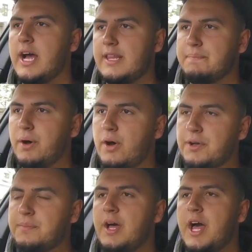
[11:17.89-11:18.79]
at the
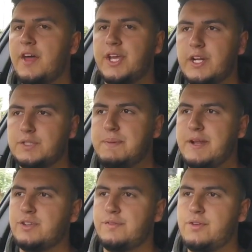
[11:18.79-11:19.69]
bottom. I think it looks
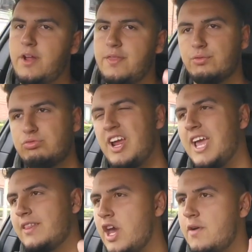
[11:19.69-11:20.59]
better at the front. The
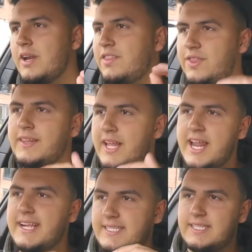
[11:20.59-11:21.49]
rear, the only thing that
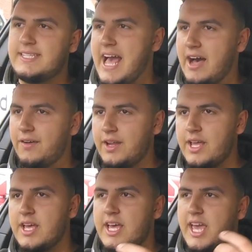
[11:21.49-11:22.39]
lets it
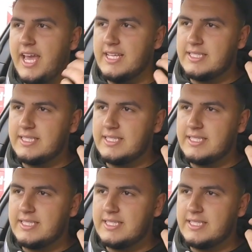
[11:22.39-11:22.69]
down is